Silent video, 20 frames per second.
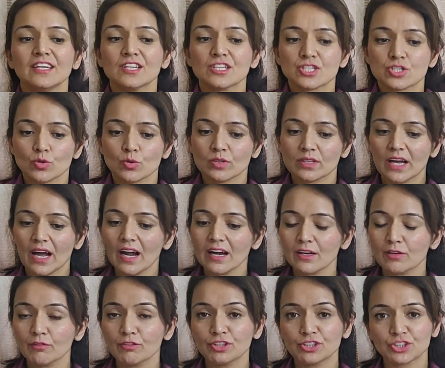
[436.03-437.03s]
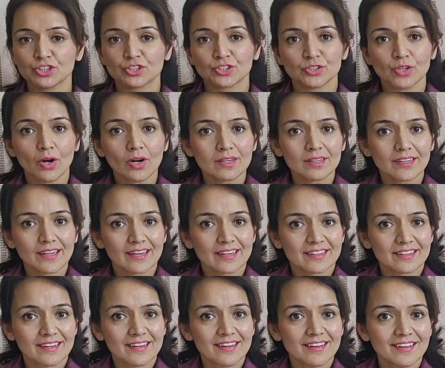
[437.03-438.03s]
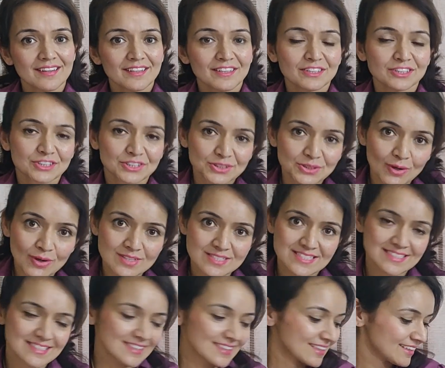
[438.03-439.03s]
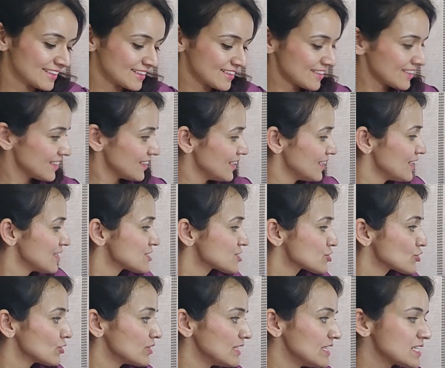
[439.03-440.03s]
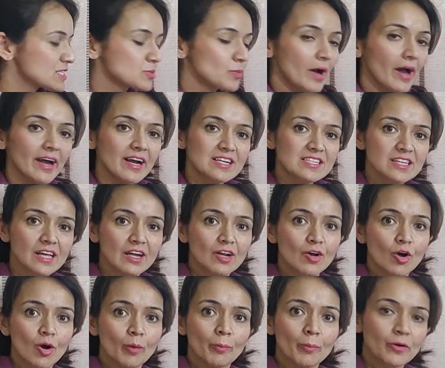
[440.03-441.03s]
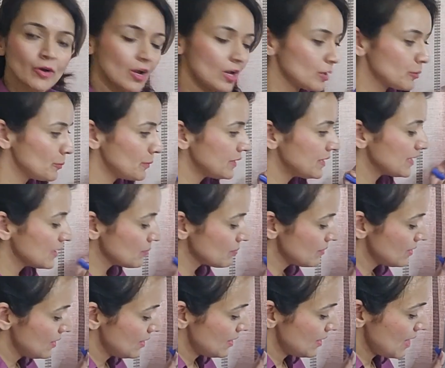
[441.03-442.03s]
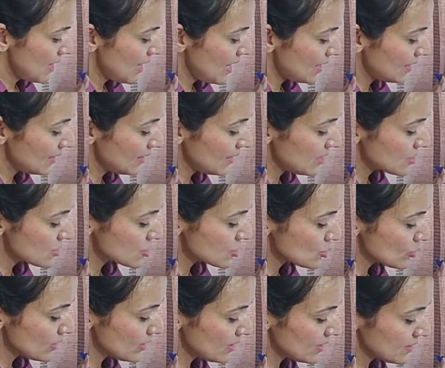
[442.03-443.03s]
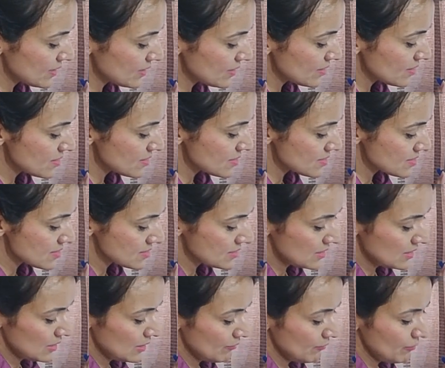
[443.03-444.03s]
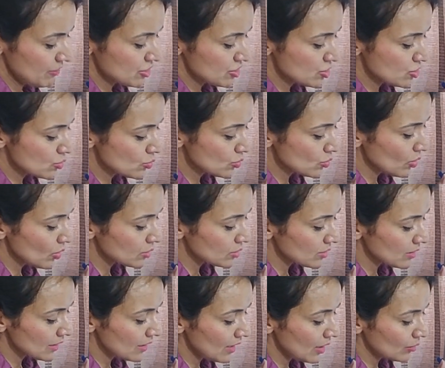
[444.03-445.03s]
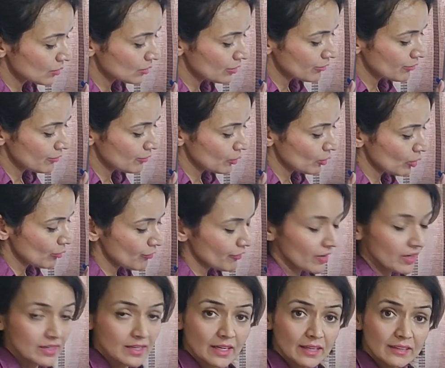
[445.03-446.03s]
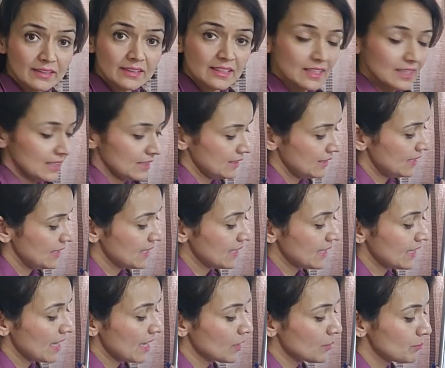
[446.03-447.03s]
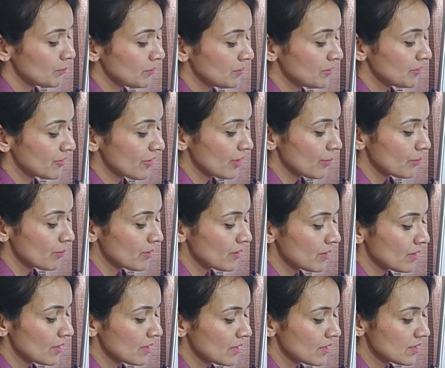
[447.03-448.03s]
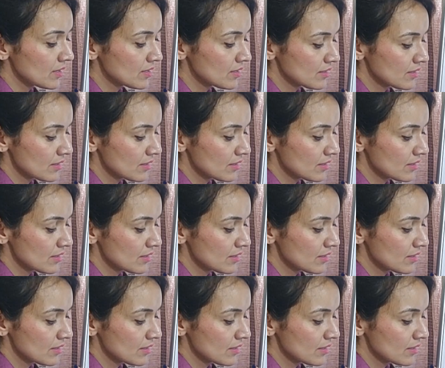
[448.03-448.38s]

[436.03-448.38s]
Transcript: so that we should not get a short circuit. So these wires are copper, aluminium, and insulators which do not allow the flow of current. They can be rubber,